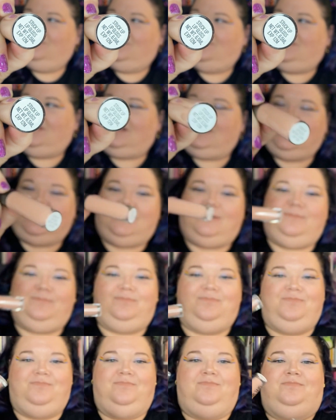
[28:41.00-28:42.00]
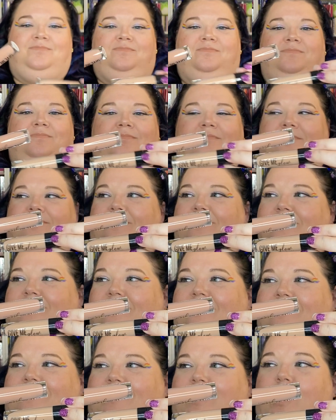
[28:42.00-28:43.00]
stuck up.
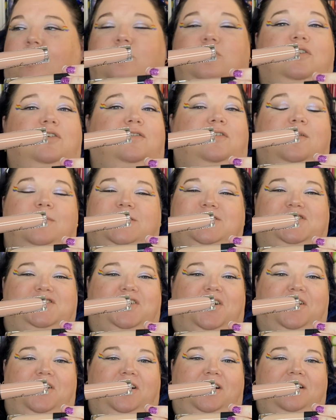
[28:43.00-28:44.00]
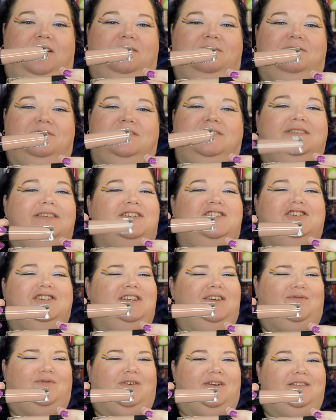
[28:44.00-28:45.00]
Oh, she's so much darker. Such a
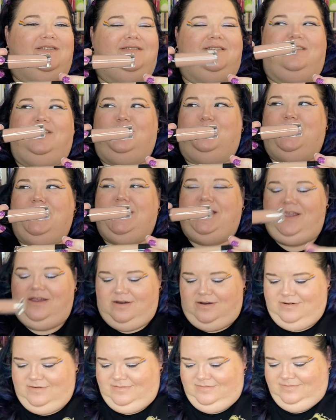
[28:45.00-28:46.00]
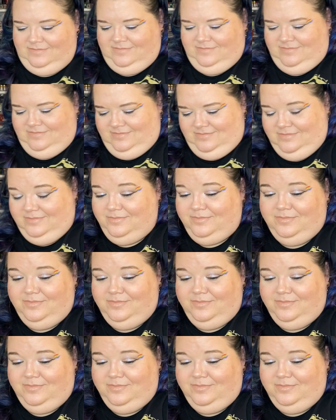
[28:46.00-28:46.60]
difference. A little pinkier. Yeah.